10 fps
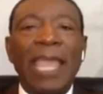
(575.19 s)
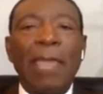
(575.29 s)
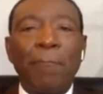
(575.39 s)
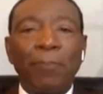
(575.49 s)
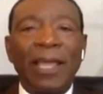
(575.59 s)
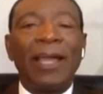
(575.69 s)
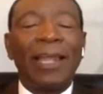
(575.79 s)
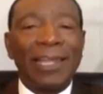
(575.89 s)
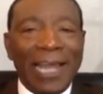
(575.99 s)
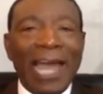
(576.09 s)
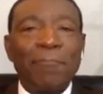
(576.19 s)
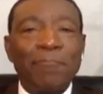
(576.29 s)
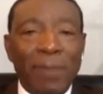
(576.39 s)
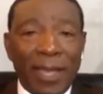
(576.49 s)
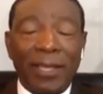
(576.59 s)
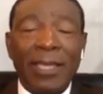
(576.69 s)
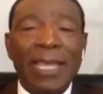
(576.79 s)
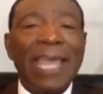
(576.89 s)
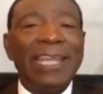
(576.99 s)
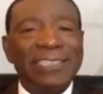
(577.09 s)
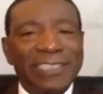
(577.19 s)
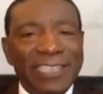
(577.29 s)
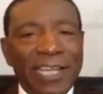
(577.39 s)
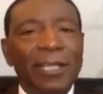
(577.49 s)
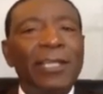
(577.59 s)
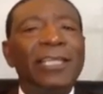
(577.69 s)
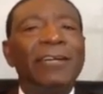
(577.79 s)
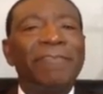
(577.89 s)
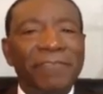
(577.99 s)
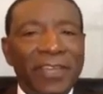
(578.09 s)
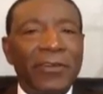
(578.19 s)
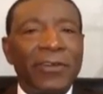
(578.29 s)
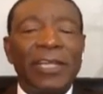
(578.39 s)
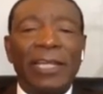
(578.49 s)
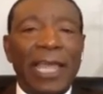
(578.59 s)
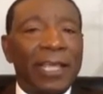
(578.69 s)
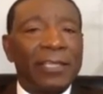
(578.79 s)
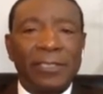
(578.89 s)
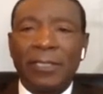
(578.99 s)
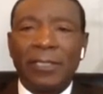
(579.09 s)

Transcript: and play a lot better and instill a little fear in the Lakers.